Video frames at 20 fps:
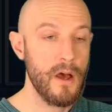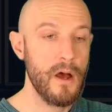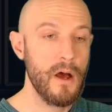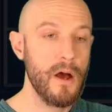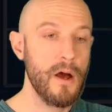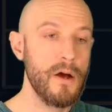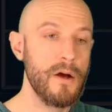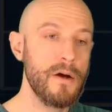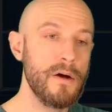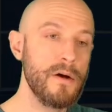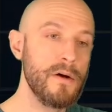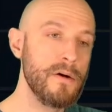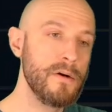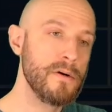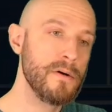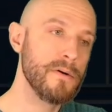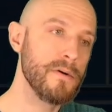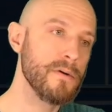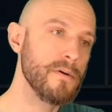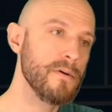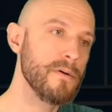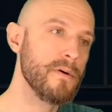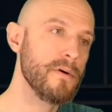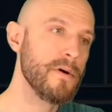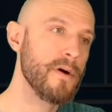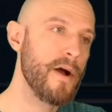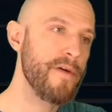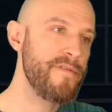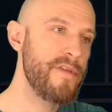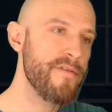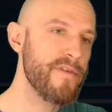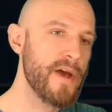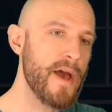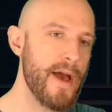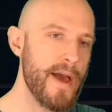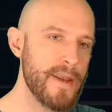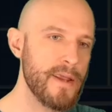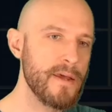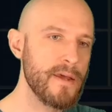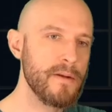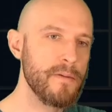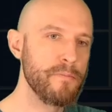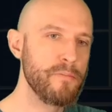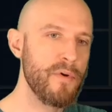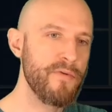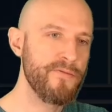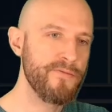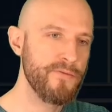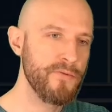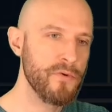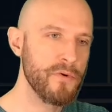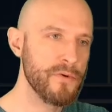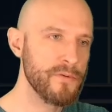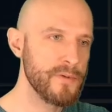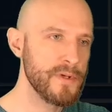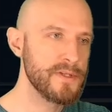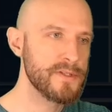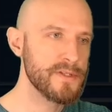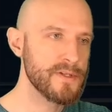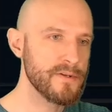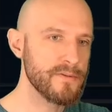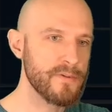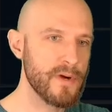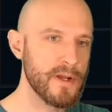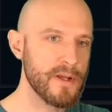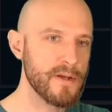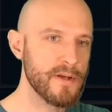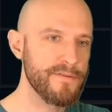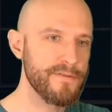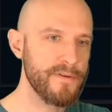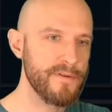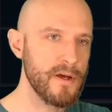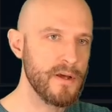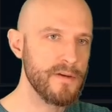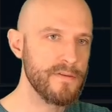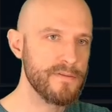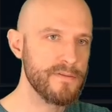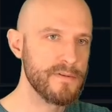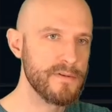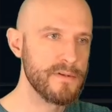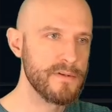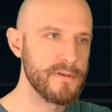Oh, I've never had it before reaching rank 5.